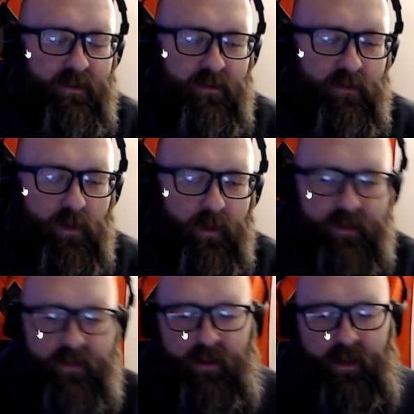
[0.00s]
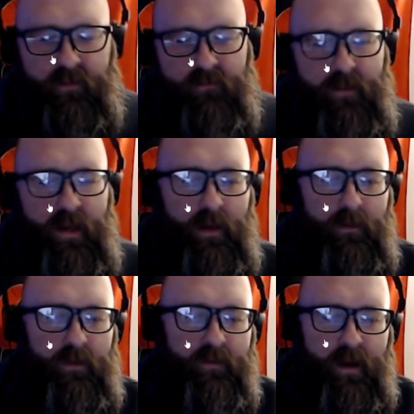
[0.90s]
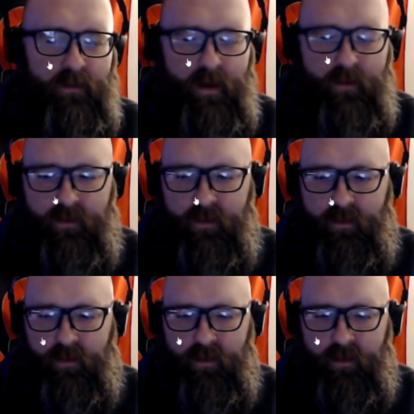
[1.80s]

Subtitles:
We'll wait till like maybe 5 after.